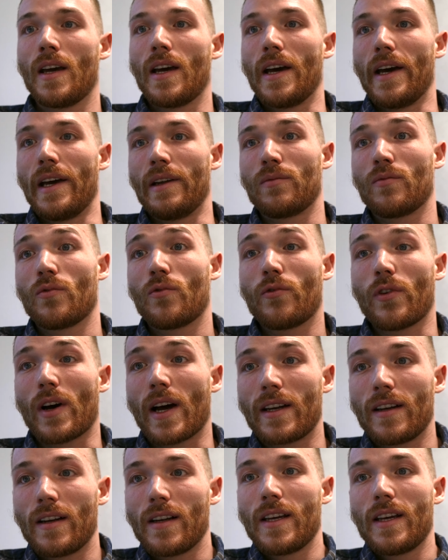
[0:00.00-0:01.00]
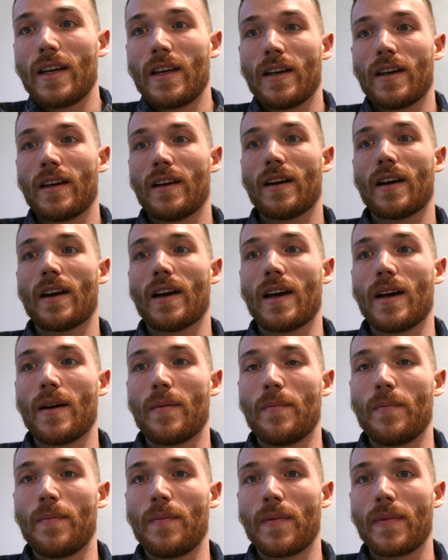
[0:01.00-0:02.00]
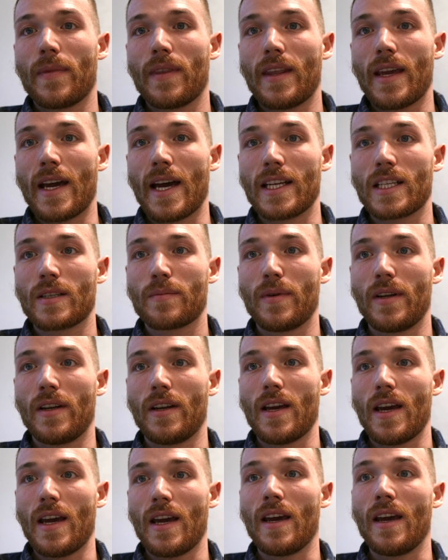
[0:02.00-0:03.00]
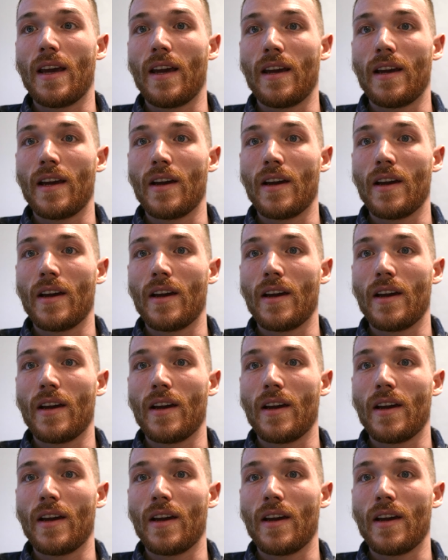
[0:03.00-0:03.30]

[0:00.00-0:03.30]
And finally, there has been a